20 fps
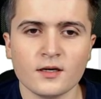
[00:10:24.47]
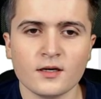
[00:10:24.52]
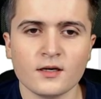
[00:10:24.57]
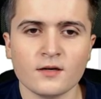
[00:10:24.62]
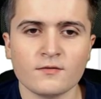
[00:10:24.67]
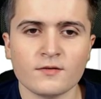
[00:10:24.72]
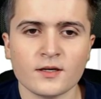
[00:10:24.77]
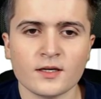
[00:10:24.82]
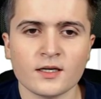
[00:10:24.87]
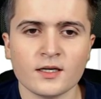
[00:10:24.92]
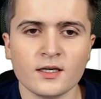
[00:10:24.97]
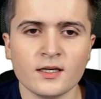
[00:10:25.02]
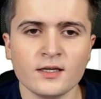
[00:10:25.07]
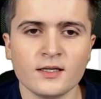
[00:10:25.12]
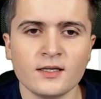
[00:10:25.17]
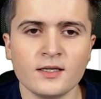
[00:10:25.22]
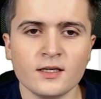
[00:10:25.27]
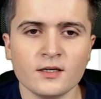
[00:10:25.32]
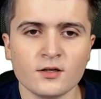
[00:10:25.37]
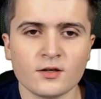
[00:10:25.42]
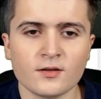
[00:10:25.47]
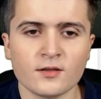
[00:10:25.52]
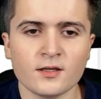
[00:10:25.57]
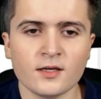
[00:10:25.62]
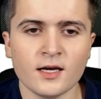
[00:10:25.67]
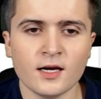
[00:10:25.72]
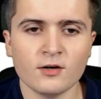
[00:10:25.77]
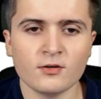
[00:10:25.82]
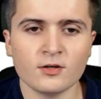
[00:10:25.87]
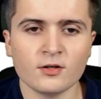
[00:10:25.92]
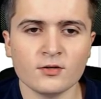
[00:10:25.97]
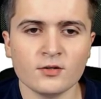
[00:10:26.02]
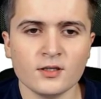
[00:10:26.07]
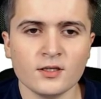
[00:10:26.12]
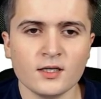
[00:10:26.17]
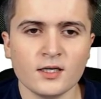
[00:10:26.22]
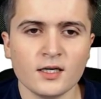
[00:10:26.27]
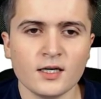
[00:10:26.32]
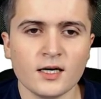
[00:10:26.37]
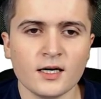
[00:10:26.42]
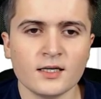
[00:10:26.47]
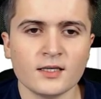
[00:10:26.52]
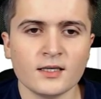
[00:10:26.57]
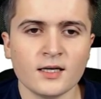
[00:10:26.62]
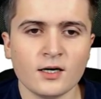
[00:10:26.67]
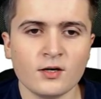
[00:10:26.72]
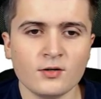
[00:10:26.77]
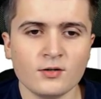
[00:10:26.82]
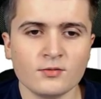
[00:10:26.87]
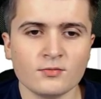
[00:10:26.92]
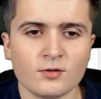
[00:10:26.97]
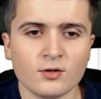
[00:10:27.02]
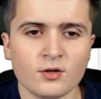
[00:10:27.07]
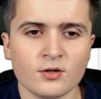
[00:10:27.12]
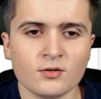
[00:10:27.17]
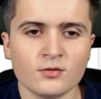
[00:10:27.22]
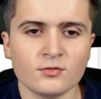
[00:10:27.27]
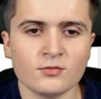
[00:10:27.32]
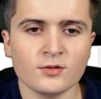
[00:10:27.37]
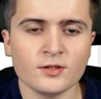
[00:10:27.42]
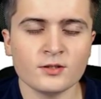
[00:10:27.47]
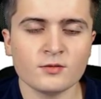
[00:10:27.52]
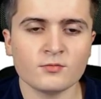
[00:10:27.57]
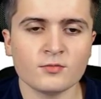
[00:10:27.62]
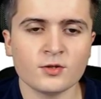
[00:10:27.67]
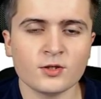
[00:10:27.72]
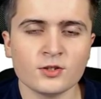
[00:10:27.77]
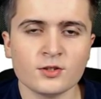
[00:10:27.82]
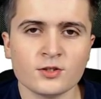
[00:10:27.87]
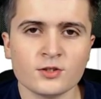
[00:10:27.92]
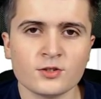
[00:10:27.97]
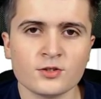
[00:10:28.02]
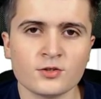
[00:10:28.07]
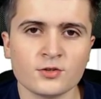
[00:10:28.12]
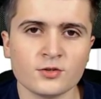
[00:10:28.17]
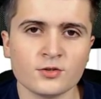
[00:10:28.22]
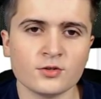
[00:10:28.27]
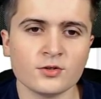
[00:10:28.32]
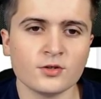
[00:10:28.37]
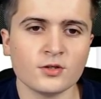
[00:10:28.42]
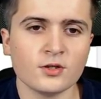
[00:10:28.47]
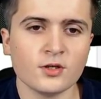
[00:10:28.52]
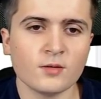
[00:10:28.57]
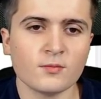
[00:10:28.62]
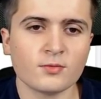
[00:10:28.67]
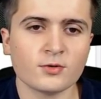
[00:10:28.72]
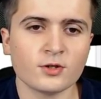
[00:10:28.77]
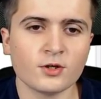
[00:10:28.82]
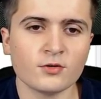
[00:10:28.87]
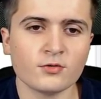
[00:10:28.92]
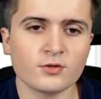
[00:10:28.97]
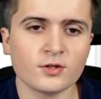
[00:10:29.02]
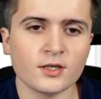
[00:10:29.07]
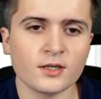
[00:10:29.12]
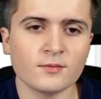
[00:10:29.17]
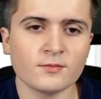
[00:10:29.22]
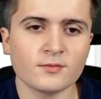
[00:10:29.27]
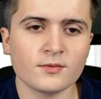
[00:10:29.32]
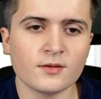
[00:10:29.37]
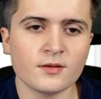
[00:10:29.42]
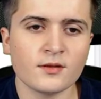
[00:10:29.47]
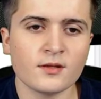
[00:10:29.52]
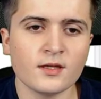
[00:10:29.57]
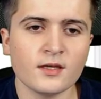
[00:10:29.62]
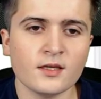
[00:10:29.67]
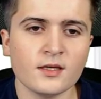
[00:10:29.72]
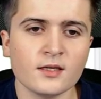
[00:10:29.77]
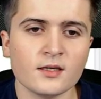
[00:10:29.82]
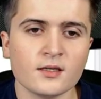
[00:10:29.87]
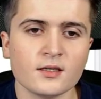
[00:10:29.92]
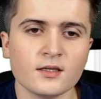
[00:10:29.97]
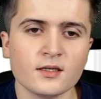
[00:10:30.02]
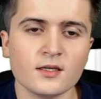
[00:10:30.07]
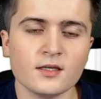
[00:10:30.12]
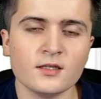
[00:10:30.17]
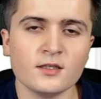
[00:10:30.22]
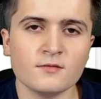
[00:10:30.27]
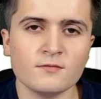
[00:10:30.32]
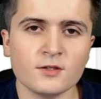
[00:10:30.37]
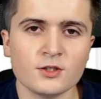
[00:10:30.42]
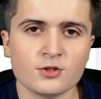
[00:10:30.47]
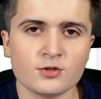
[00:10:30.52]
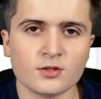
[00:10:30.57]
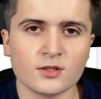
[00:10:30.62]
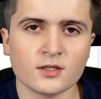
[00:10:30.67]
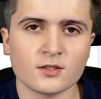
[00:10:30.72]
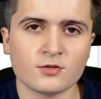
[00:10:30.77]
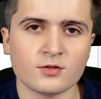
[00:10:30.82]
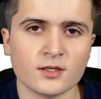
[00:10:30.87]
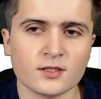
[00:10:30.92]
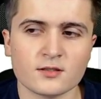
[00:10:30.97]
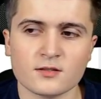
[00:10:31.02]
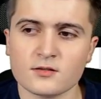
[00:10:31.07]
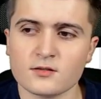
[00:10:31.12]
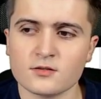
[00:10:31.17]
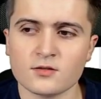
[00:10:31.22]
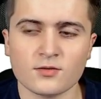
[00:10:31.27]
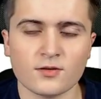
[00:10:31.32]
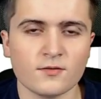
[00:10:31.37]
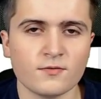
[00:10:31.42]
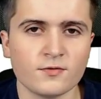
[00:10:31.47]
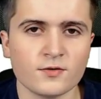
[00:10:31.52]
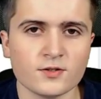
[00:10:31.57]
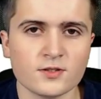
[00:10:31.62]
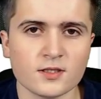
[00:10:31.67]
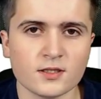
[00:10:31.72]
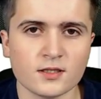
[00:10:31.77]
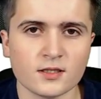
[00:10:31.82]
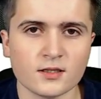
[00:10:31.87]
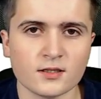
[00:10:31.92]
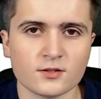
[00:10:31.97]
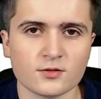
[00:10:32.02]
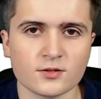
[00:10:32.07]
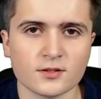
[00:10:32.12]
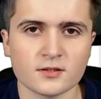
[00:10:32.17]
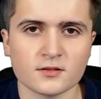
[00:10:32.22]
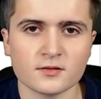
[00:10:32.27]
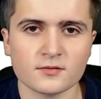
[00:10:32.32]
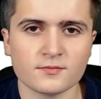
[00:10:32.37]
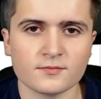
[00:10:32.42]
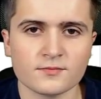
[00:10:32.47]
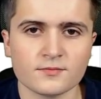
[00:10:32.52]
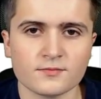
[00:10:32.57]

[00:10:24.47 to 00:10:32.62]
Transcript: If I click here on the arrow, and now I only want to program the individual address, so the physical address.